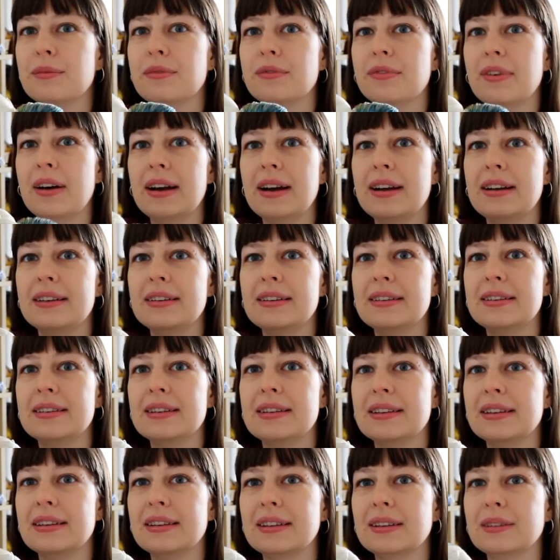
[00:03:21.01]
find
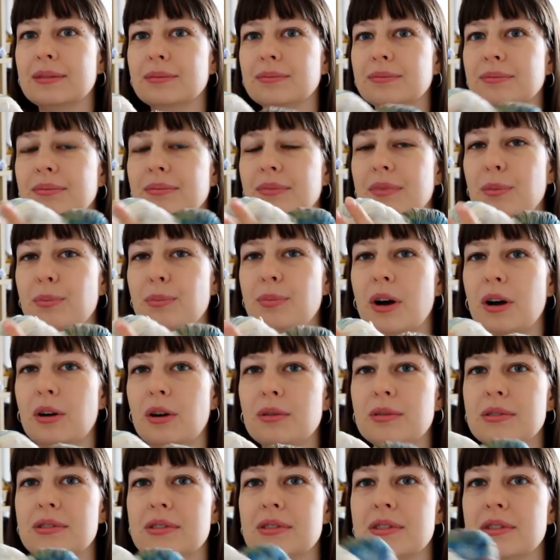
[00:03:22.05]
the
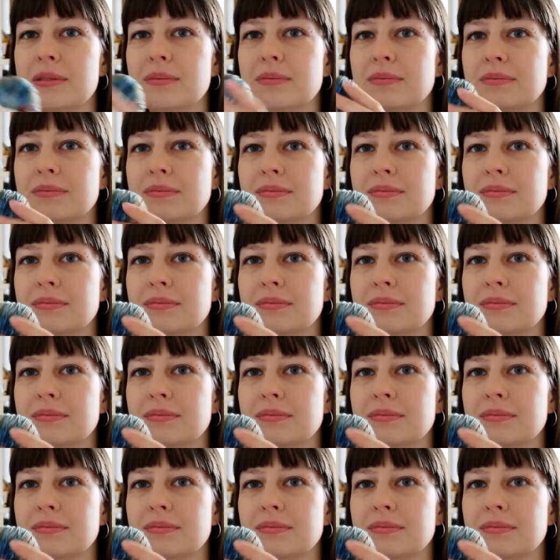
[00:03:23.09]
post